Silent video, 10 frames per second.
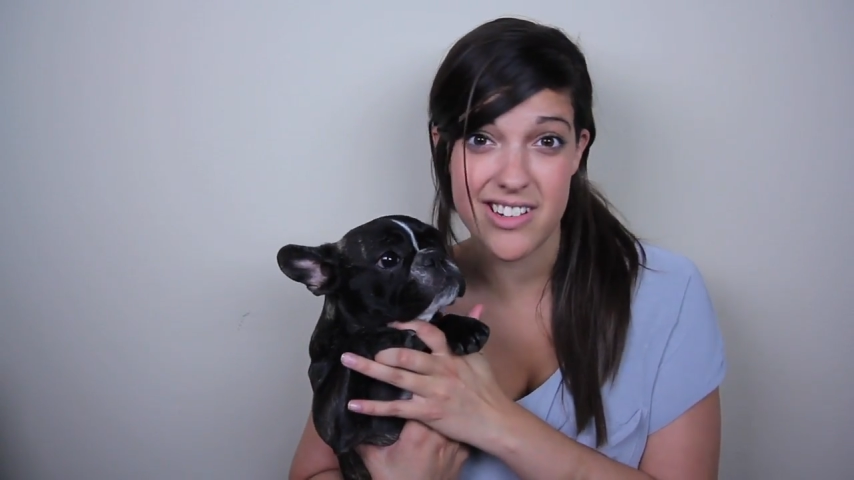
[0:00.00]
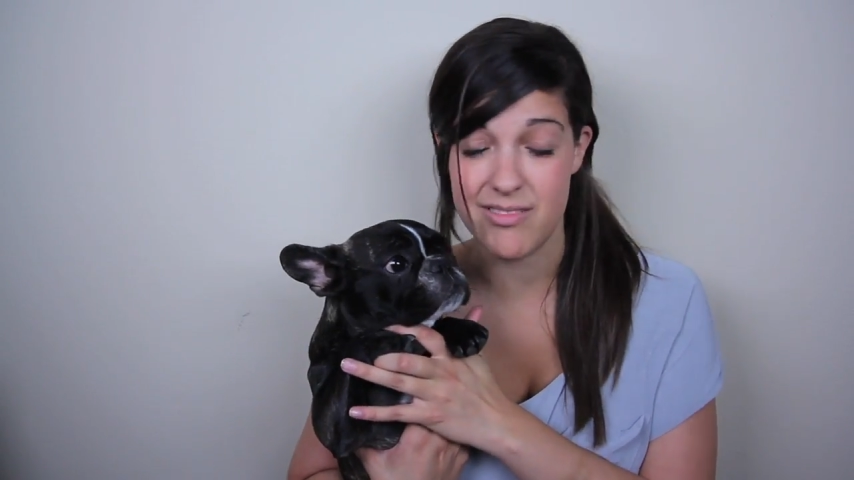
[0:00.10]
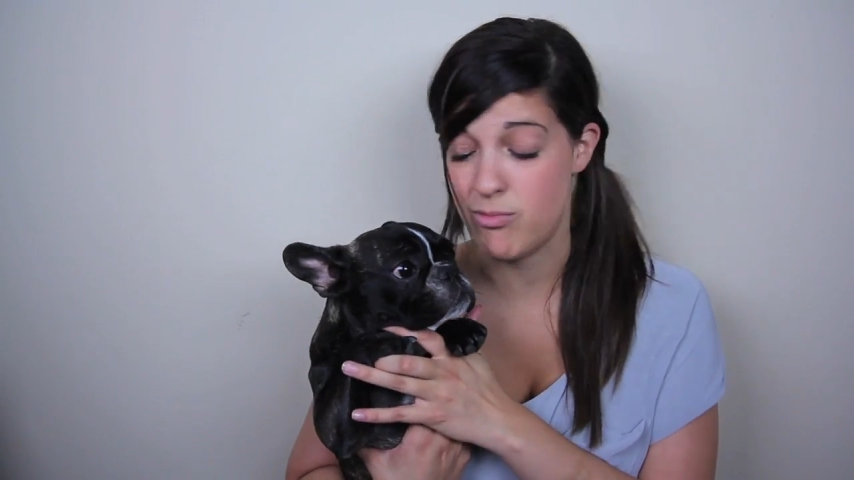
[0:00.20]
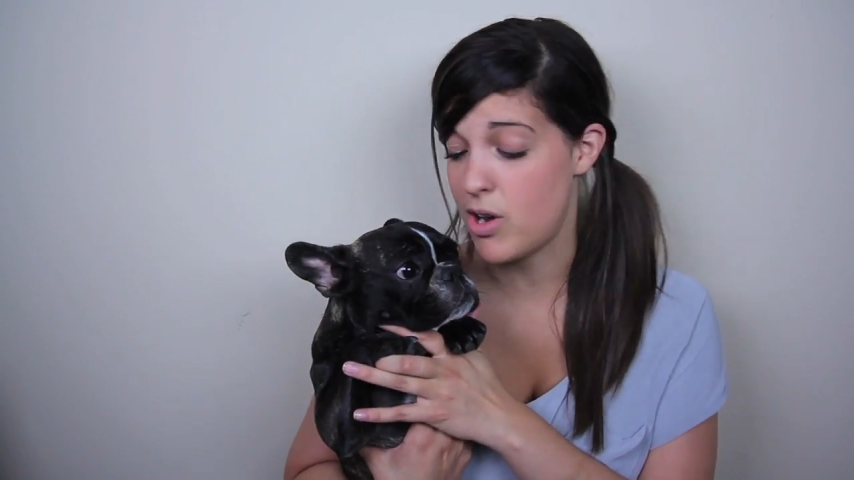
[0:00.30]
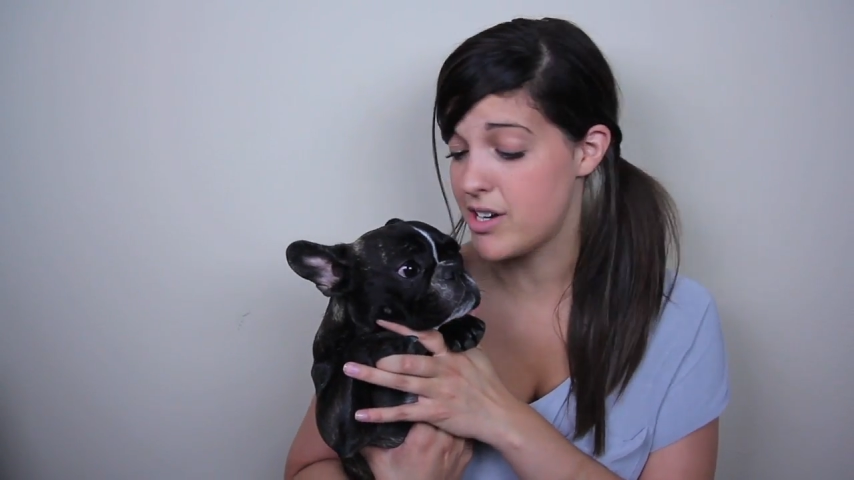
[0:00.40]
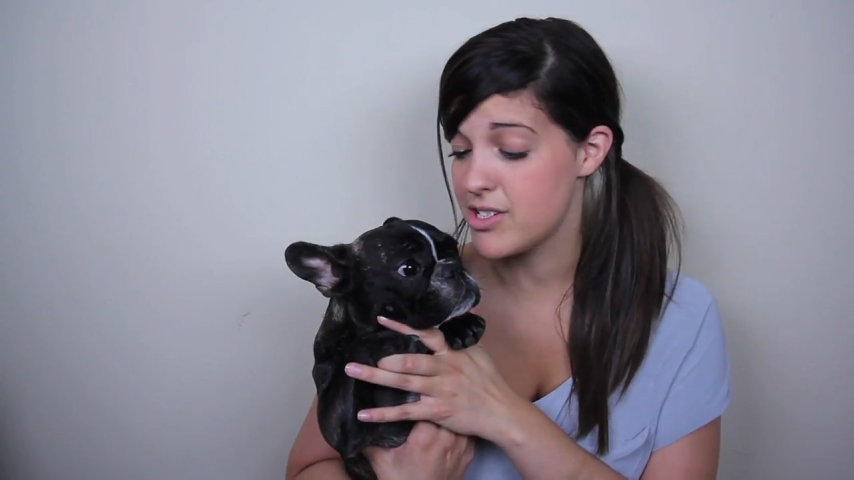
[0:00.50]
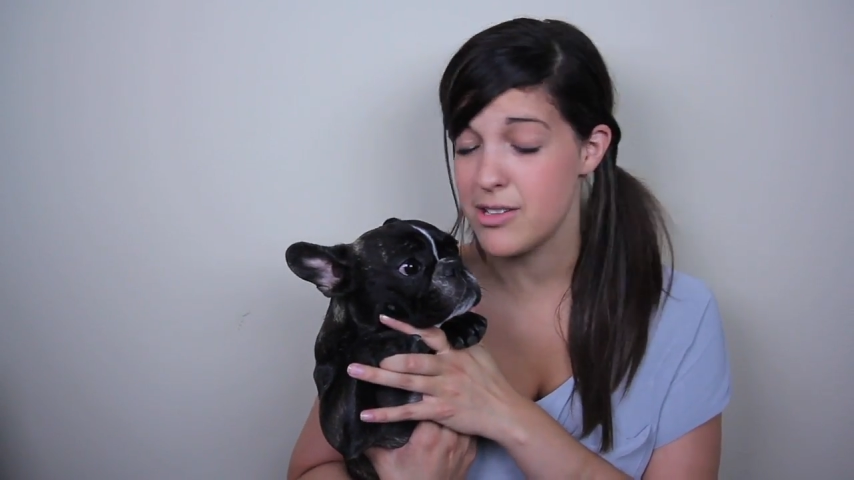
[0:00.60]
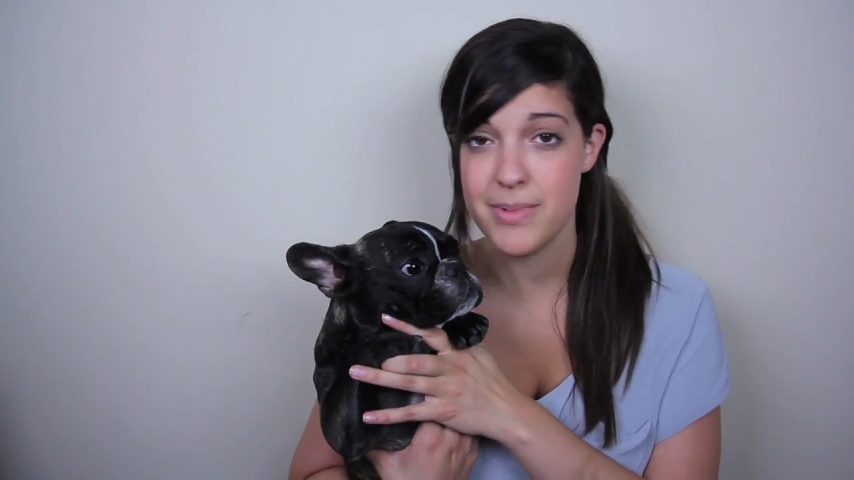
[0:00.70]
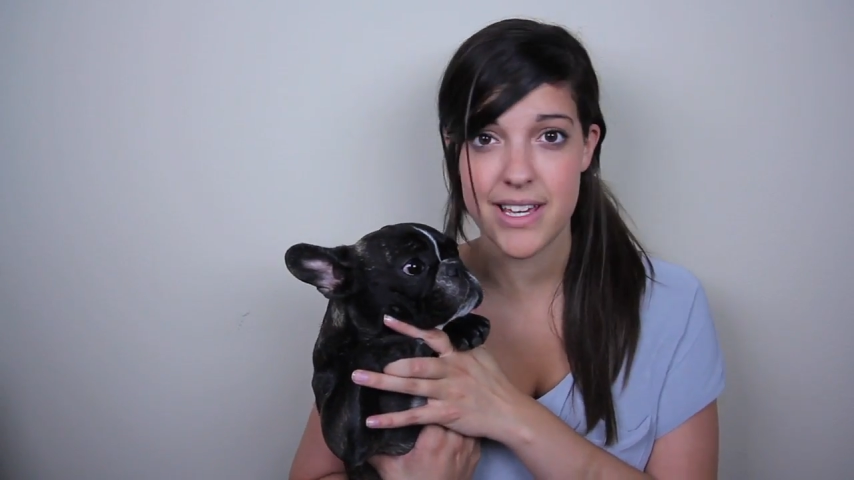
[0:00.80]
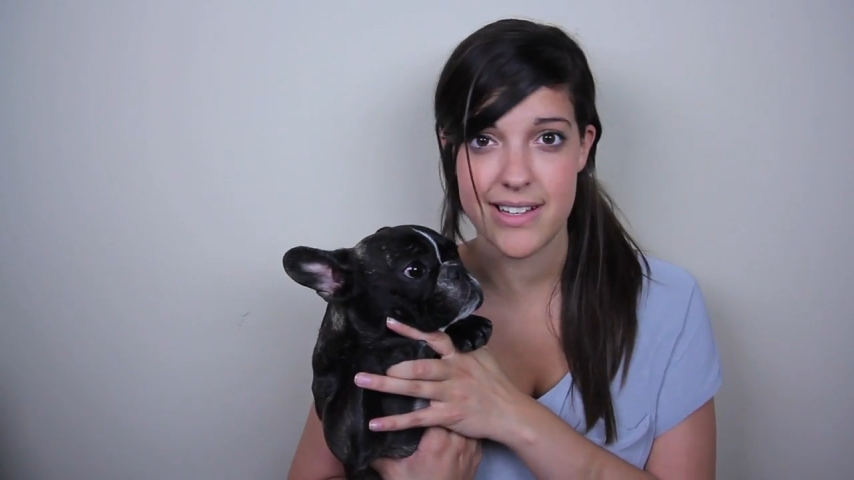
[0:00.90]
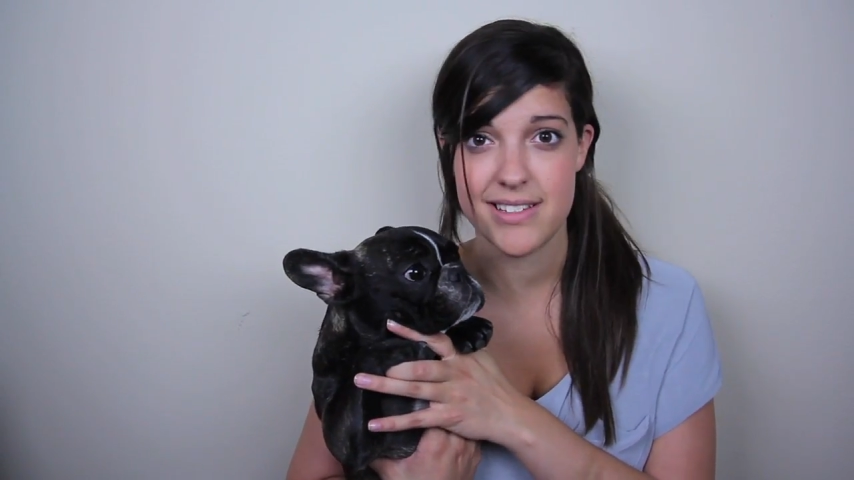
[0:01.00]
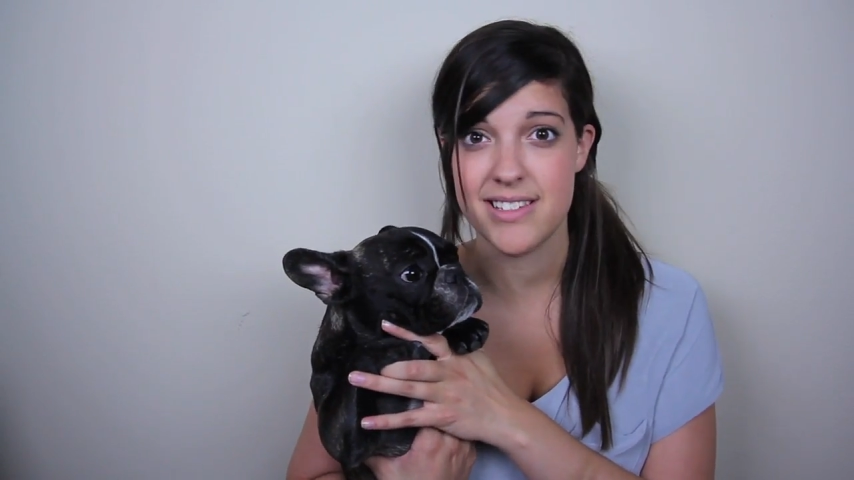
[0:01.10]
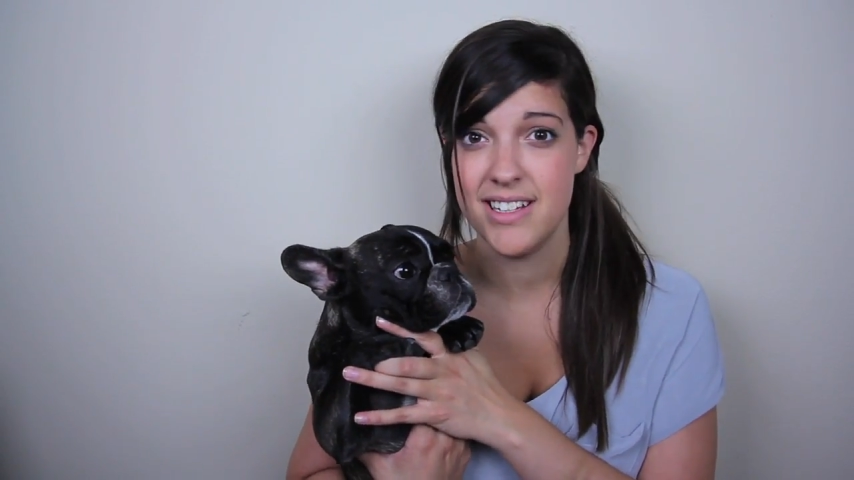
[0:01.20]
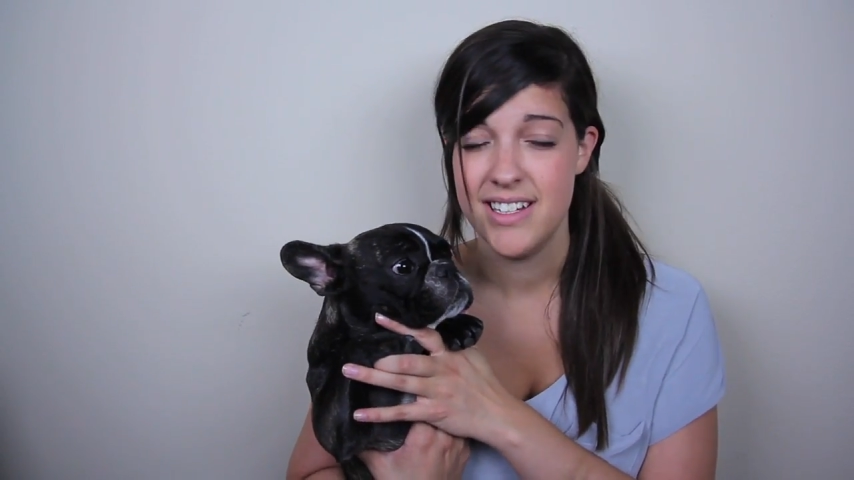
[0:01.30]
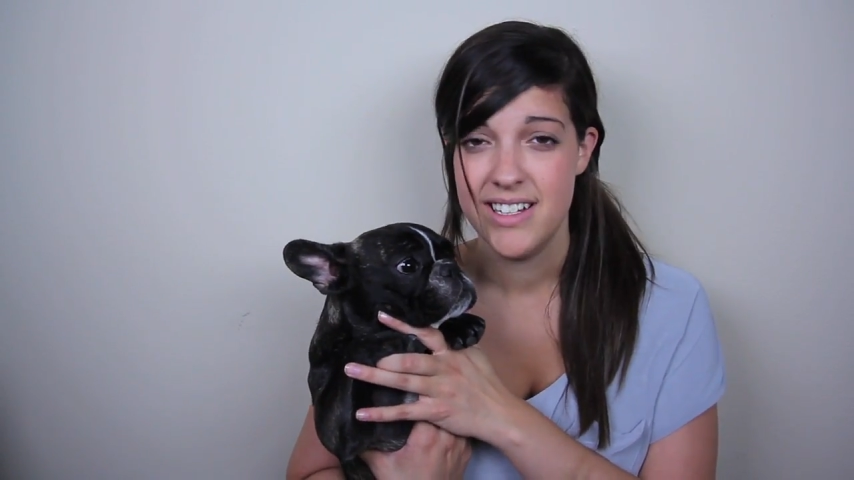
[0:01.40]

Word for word: to watch her because